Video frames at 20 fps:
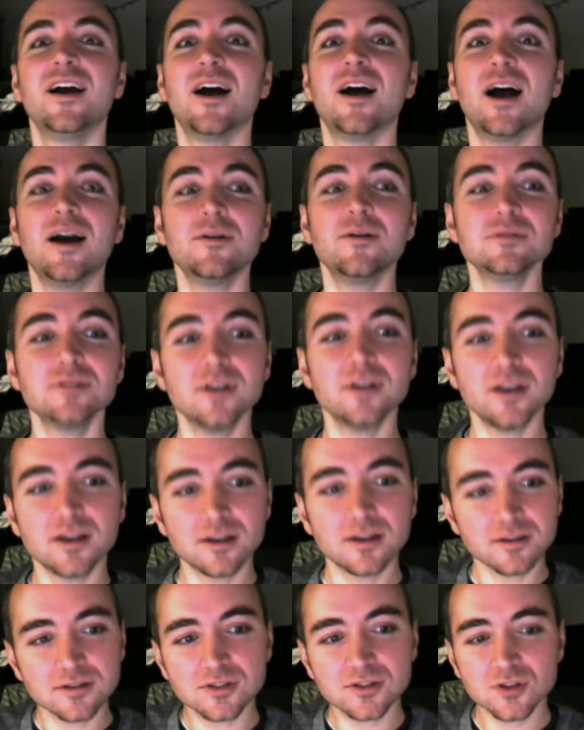I was like
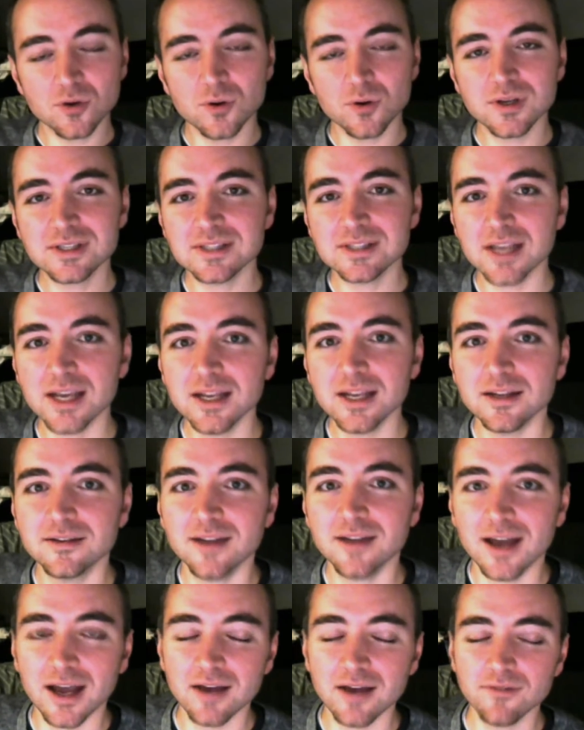so excited to
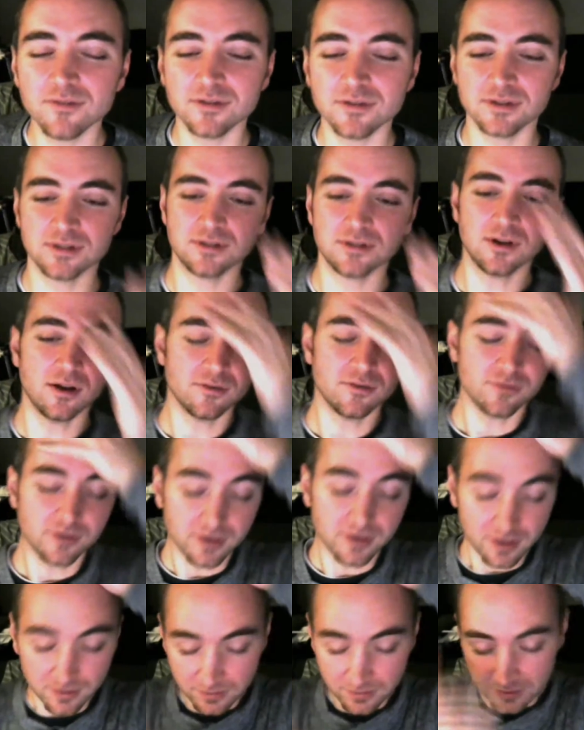have this stuff, and
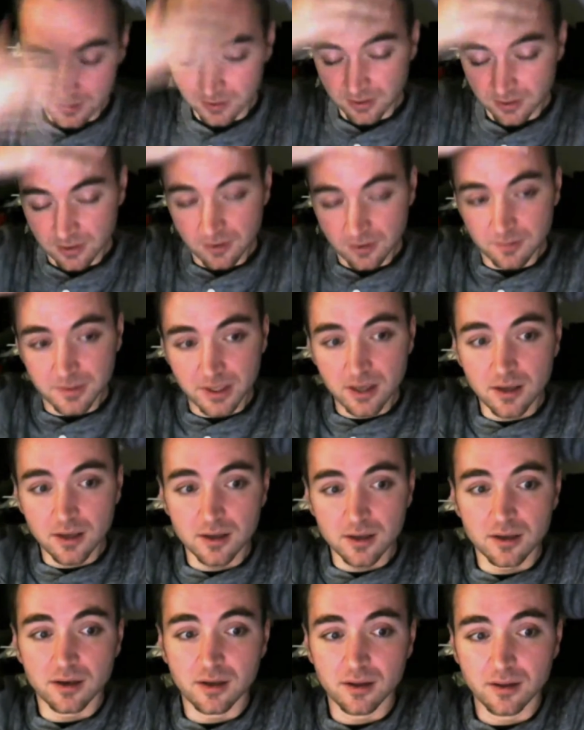I was like, oh my
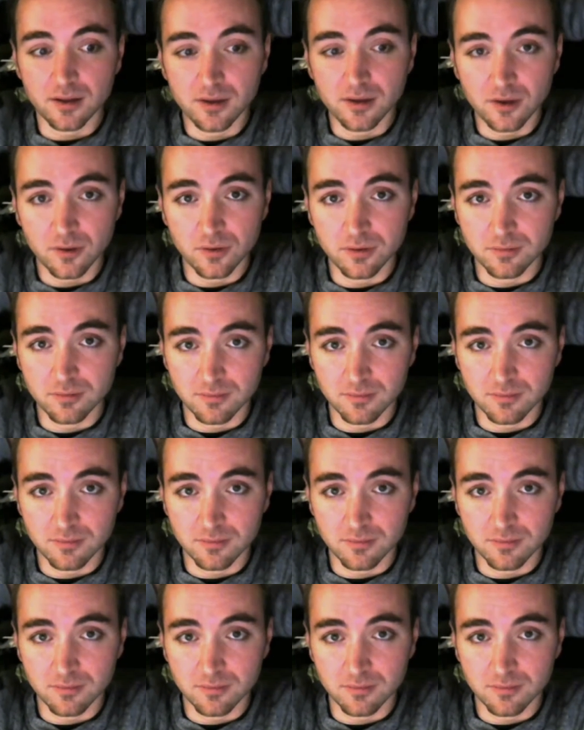god, you know,